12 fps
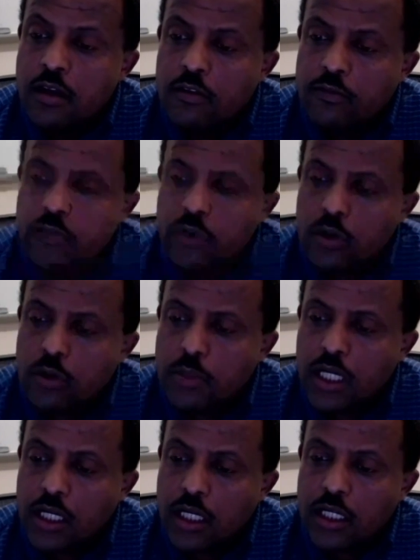from
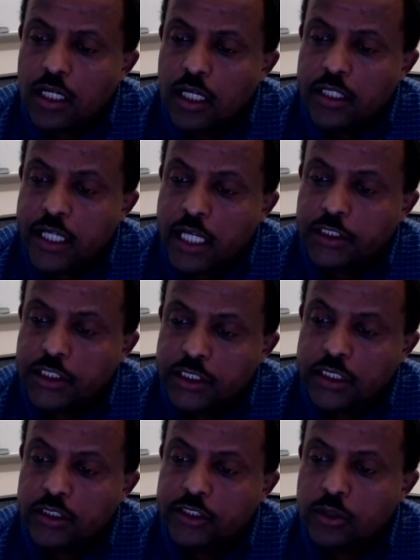uh, uh,
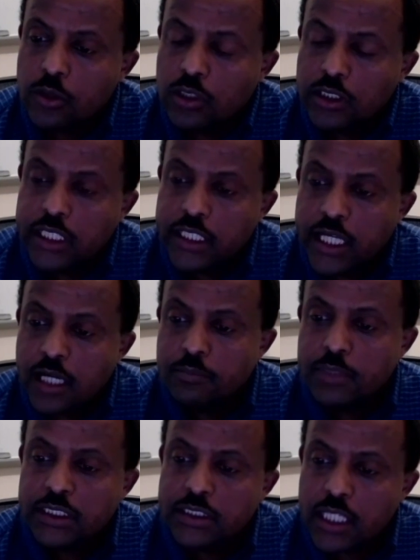National Soil
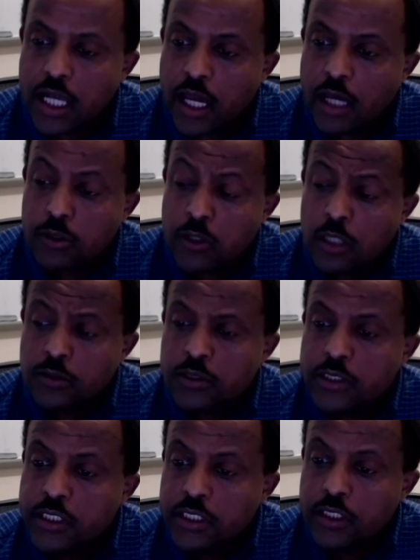Dynamics
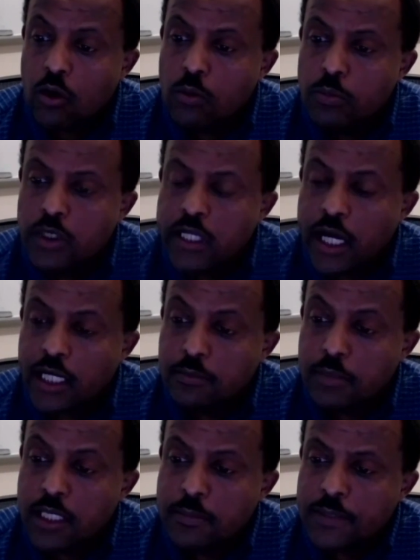Laboratory in Auburn,
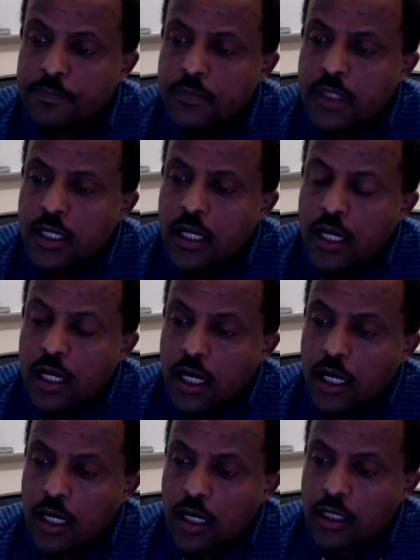Alabama.
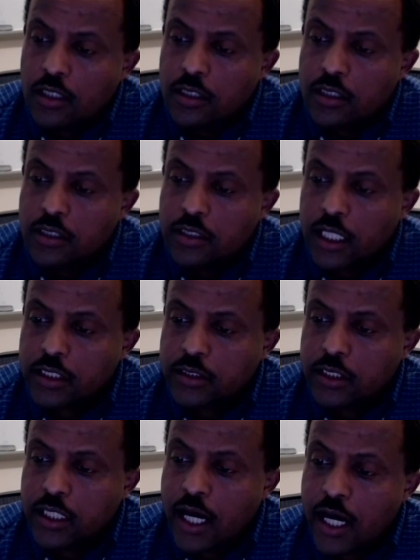Uh,
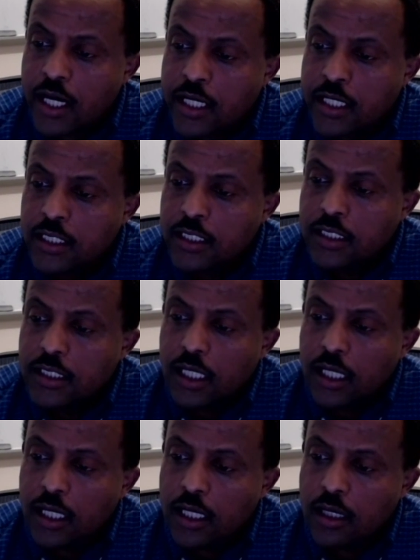Doctor Hanna,
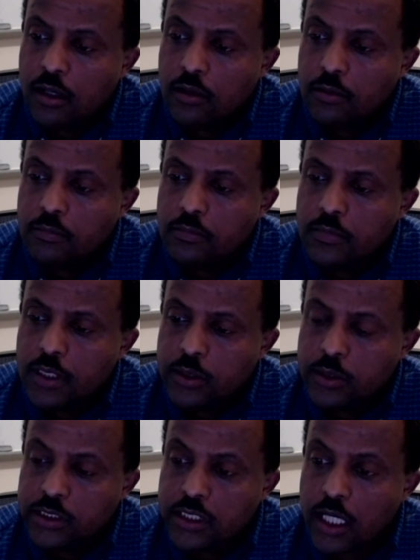uh, a
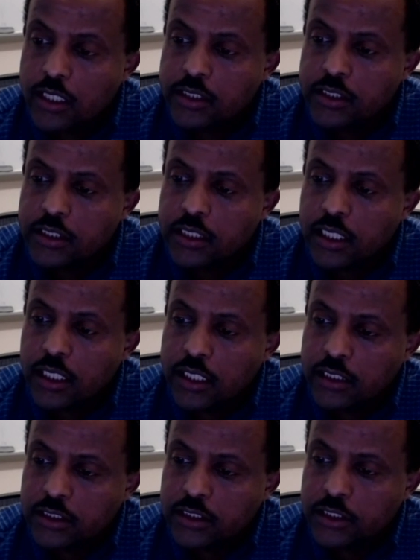retired uh,
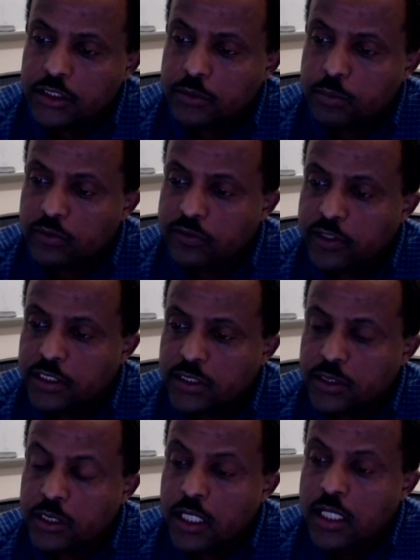extension
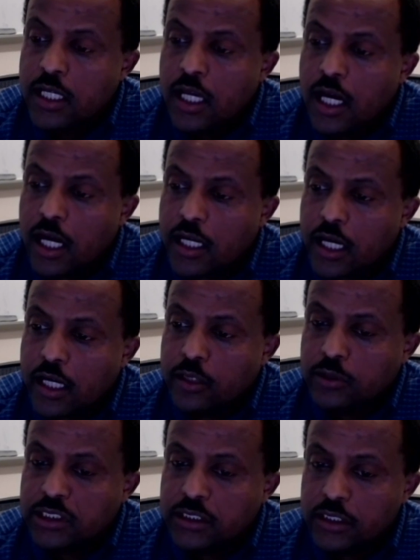professor at
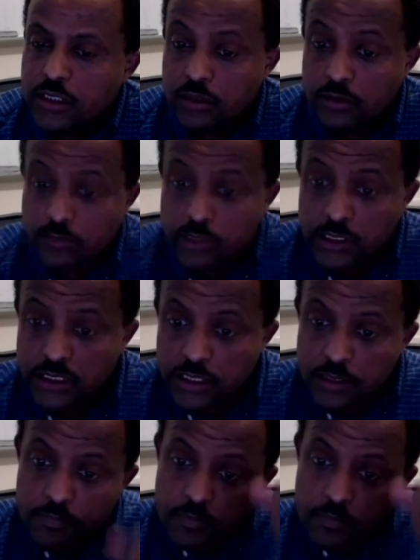Iowa State University.